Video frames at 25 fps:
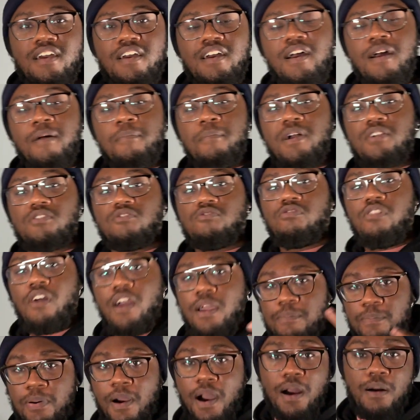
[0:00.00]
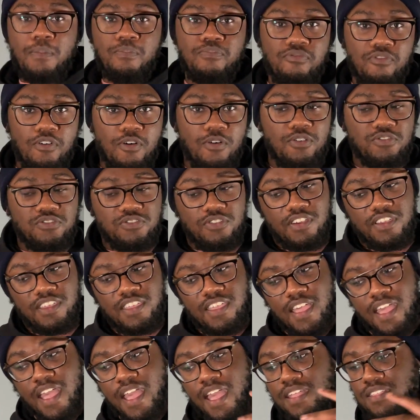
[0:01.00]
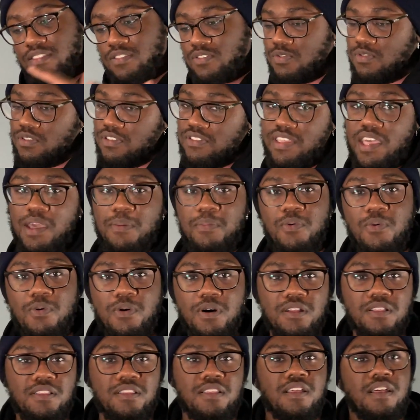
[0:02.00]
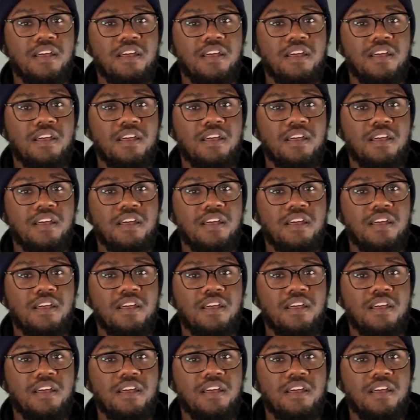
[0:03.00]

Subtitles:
my tripod broke, so I can't do the table one,